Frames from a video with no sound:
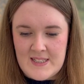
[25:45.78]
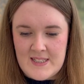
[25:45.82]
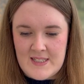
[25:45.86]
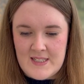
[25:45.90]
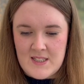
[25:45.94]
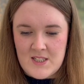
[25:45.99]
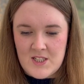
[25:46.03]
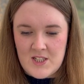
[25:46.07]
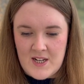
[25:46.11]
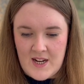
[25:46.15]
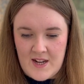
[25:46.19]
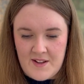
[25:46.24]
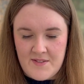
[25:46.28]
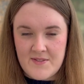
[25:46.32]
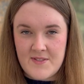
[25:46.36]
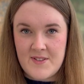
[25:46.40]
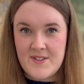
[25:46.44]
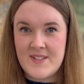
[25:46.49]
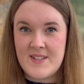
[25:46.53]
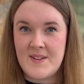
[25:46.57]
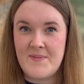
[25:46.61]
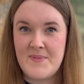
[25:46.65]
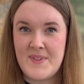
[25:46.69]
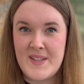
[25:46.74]
chat through
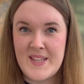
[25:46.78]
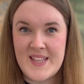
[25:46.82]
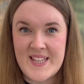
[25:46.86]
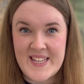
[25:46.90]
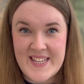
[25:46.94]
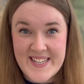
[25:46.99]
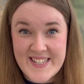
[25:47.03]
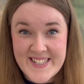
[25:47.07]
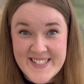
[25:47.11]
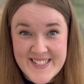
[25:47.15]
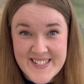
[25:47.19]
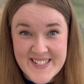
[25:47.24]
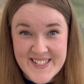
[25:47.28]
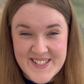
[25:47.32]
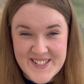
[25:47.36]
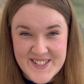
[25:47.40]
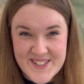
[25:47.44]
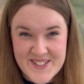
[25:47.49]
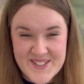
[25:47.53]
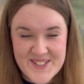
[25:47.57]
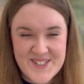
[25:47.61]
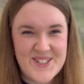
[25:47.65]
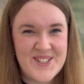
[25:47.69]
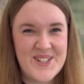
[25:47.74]
something that isn't a
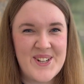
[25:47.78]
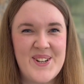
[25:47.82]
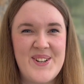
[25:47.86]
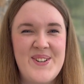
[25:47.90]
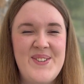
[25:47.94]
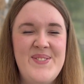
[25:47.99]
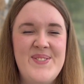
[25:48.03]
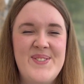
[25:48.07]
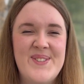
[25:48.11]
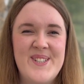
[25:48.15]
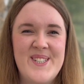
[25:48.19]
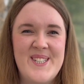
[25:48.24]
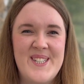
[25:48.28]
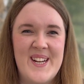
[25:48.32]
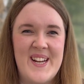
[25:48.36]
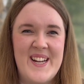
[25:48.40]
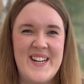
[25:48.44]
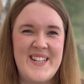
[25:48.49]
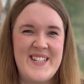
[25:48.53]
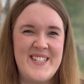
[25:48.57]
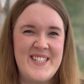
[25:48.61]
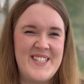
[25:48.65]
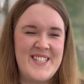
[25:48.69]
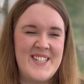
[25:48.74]
yarn show for a
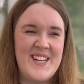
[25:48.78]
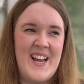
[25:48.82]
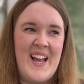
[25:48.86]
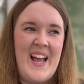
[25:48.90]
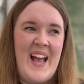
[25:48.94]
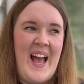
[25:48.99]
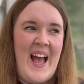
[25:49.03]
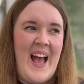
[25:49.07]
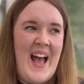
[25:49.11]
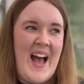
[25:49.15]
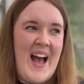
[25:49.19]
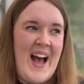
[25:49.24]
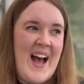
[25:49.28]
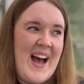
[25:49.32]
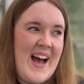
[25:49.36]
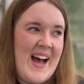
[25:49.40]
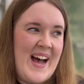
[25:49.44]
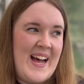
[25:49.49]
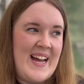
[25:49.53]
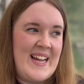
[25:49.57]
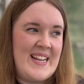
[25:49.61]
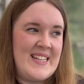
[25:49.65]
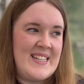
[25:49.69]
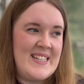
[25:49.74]
change.
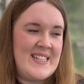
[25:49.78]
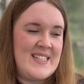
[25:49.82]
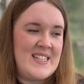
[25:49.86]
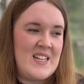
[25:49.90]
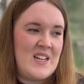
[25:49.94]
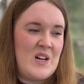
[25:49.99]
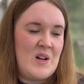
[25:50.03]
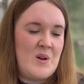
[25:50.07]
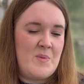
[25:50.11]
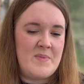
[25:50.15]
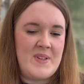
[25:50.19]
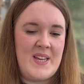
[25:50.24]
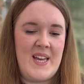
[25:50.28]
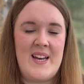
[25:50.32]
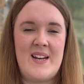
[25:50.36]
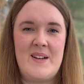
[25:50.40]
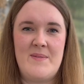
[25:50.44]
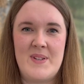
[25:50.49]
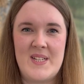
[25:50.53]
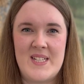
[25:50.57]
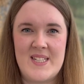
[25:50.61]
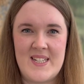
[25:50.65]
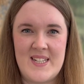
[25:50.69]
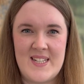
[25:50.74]
And yeah, I'm
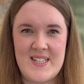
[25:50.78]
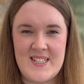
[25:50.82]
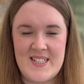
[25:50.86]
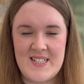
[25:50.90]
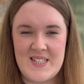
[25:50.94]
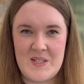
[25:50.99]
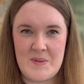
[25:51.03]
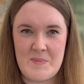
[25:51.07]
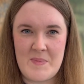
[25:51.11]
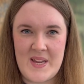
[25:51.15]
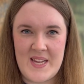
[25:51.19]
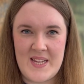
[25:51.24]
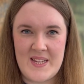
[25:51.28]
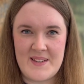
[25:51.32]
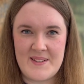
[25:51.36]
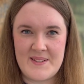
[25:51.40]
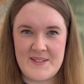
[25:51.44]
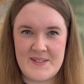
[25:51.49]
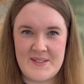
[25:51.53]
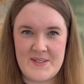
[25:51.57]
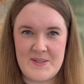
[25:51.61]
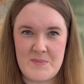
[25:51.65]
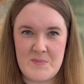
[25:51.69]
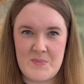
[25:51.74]
excited to make
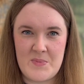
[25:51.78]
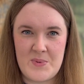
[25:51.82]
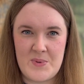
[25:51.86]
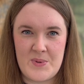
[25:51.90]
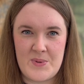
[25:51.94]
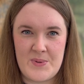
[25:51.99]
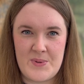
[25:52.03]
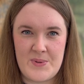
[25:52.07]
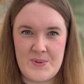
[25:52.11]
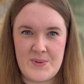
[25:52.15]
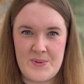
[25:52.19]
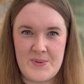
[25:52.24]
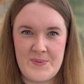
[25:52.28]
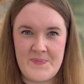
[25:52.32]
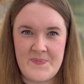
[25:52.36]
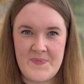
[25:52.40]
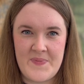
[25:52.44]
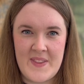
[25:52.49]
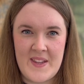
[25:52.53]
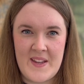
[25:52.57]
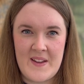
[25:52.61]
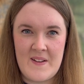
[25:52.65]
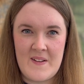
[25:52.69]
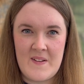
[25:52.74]
some more
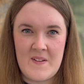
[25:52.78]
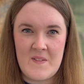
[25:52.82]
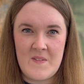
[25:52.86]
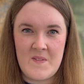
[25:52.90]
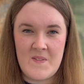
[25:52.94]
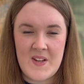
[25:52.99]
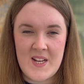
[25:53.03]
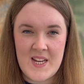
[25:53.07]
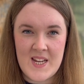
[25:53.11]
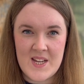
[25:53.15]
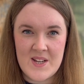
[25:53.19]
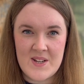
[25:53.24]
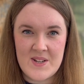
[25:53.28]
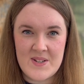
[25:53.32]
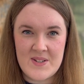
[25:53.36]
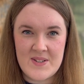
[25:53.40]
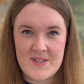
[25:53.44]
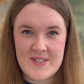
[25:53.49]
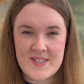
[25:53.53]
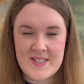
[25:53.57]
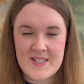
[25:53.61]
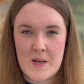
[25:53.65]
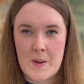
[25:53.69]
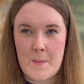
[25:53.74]

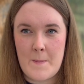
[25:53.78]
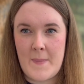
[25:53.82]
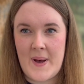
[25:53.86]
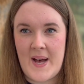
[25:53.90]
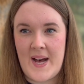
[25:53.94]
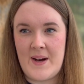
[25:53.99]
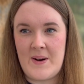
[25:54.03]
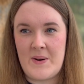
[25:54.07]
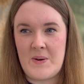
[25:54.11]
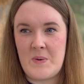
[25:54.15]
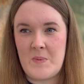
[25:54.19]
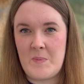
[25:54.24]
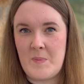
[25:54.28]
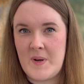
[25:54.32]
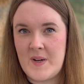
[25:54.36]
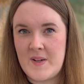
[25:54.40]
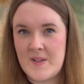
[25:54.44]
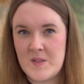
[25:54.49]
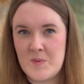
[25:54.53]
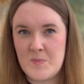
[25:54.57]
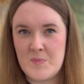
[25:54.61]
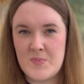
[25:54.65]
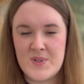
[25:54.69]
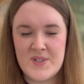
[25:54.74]
videos about
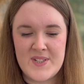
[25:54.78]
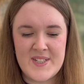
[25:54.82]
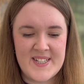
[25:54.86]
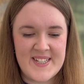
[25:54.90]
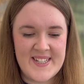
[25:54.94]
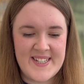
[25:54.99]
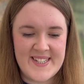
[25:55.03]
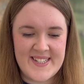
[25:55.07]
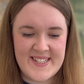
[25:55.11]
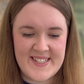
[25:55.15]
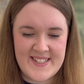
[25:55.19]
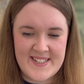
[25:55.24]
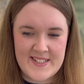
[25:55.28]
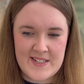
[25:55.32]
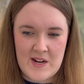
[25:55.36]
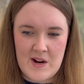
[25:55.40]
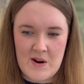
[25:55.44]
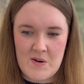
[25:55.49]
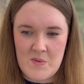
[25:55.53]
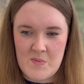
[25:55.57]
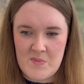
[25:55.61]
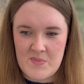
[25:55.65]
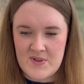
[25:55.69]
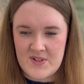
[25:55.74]
past projects,
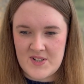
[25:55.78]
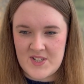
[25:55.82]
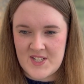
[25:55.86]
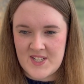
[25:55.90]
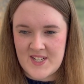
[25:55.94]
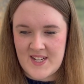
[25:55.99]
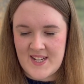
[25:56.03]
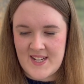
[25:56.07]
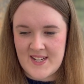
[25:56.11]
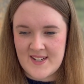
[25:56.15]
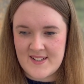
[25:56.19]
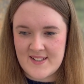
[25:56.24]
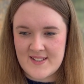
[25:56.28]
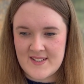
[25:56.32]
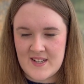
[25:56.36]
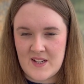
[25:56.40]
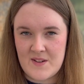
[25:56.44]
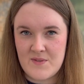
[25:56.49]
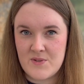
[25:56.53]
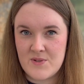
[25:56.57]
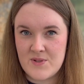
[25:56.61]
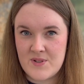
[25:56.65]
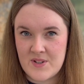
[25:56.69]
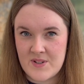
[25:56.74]
current projects.
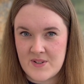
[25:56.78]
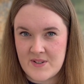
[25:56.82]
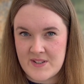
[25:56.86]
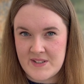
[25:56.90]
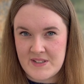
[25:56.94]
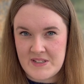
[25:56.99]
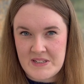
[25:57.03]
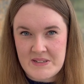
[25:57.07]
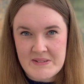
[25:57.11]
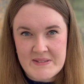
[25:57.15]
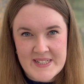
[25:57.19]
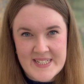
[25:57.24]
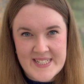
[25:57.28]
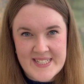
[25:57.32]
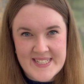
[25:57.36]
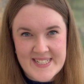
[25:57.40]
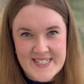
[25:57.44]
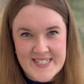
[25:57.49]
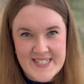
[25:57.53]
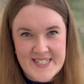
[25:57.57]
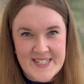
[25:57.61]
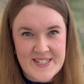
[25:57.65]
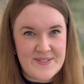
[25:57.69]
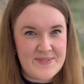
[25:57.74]
I've also got a new
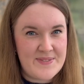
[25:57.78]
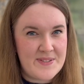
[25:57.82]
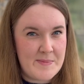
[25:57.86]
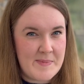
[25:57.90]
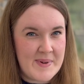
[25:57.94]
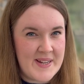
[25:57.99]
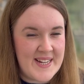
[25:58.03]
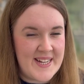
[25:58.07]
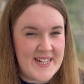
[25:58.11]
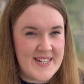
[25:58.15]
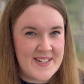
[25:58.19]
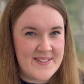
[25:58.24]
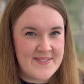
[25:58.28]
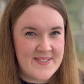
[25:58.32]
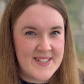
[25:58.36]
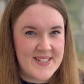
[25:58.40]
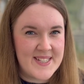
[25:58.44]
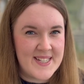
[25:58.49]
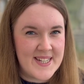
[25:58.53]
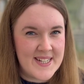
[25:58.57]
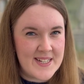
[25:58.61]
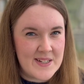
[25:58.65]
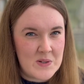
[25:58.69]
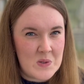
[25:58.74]
idea for my Anna
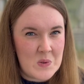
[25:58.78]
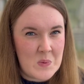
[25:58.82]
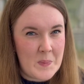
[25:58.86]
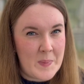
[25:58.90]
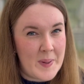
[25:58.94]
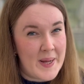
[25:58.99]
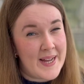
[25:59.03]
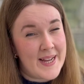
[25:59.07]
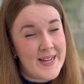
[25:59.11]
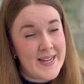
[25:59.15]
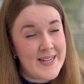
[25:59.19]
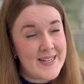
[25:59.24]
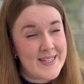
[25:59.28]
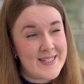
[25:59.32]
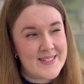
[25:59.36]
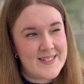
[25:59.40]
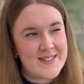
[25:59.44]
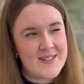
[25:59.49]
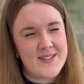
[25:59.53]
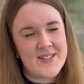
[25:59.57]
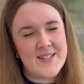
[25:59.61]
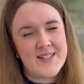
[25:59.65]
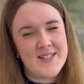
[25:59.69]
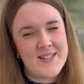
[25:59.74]
Untangle bags.
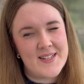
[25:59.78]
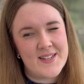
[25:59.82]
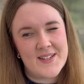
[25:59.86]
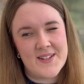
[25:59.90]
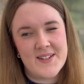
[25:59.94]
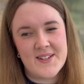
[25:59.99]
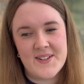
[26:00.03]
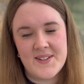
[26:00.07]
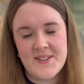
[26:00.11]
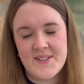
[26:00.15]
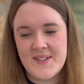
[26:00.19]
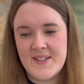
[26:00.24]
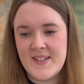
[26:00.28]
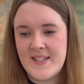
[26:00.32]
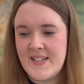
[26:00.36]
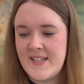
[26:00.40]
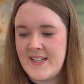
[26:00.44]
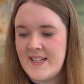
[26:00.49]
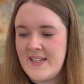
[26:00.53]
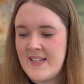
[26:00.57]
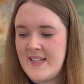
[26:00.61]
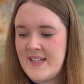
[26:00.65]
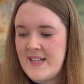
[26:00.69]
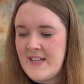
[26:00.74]
I'm gonna go
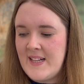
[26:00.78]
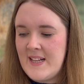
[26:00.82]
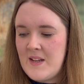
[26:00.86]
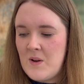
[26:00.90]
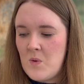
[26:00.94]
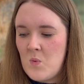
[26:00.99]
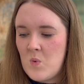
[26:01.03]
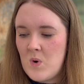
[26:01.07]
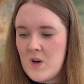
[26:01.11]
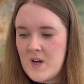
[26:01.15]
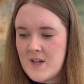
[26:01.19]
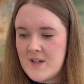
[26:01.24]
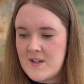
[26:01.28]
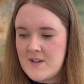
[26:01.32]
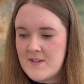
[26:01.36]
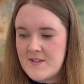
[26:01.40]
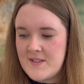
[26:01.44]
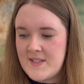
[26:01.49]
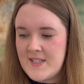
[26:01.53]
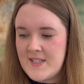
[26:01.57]
work on